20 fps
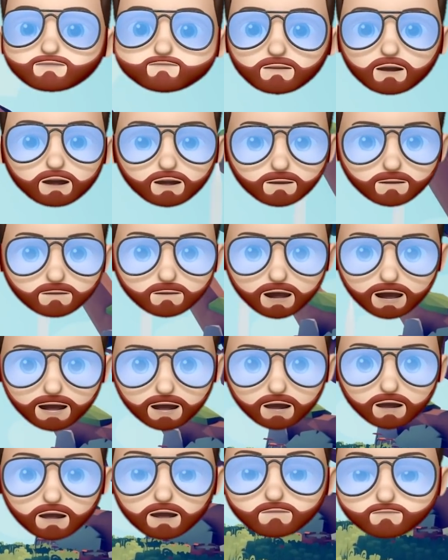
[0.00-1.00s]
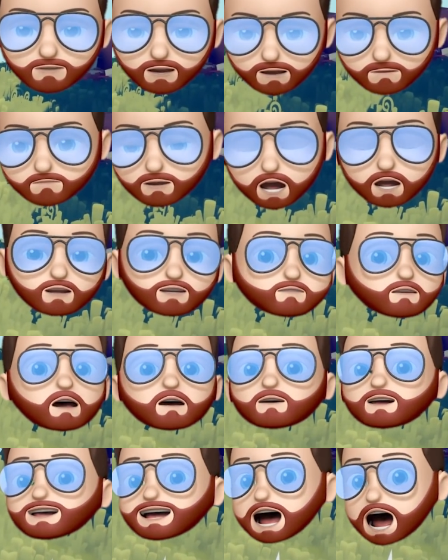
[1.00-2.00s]
part bear. The bear's
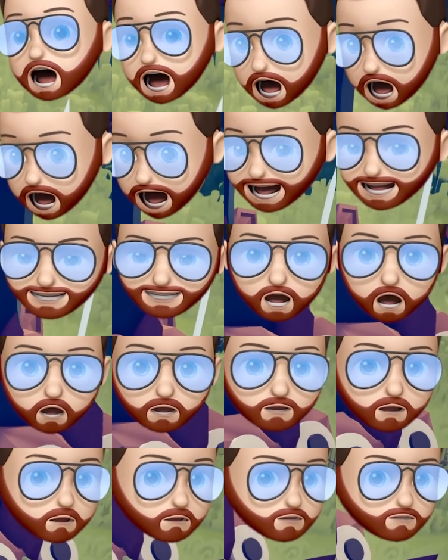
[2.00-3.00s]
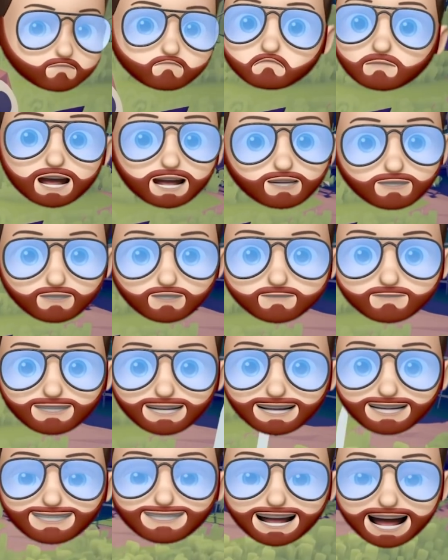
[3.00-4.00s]
wearing a hat. There's mushrooms
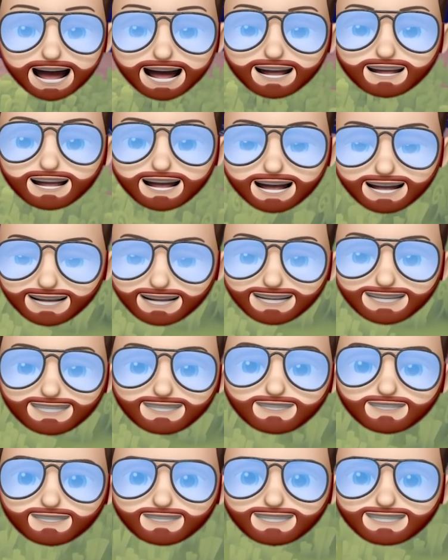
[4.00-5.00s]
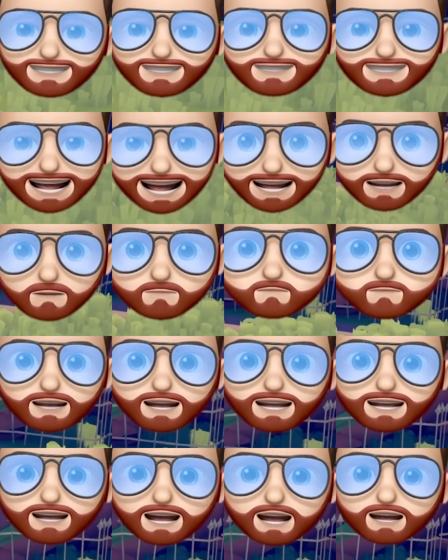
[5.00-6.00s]
in there. He's just a little
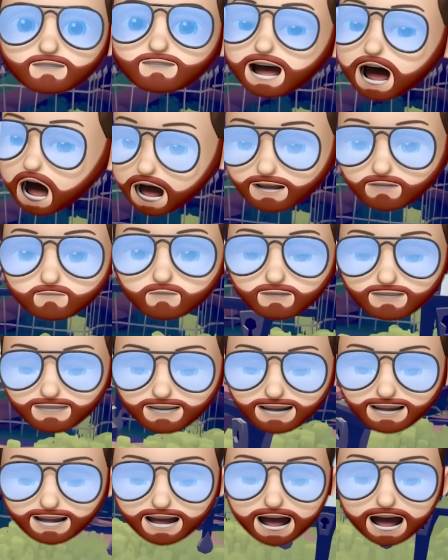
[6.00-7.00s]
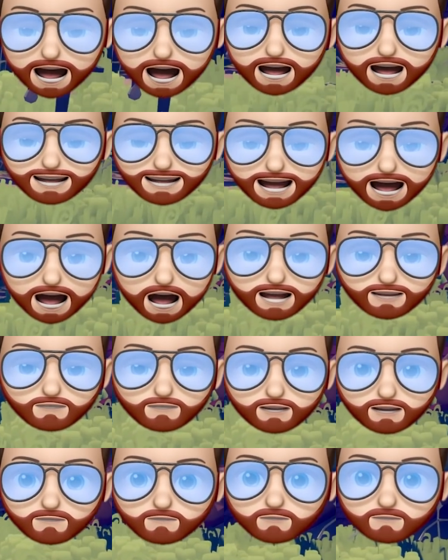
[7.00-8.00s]
bit of everything, and I kind of
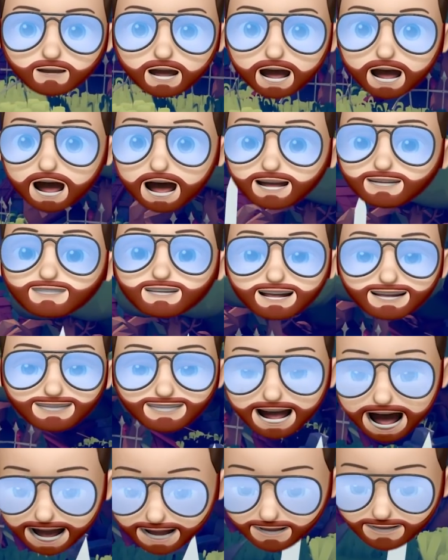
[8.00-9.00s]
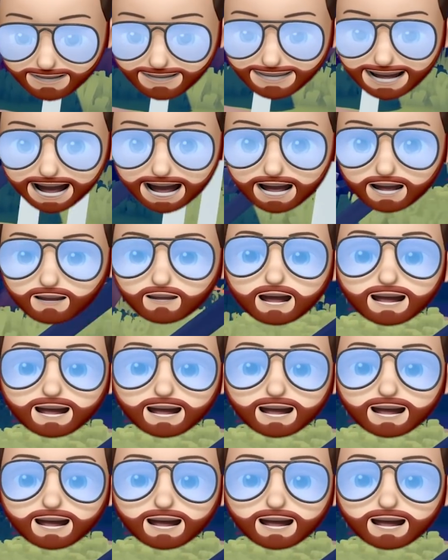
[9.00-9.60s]
love him. And he's got a dino tail,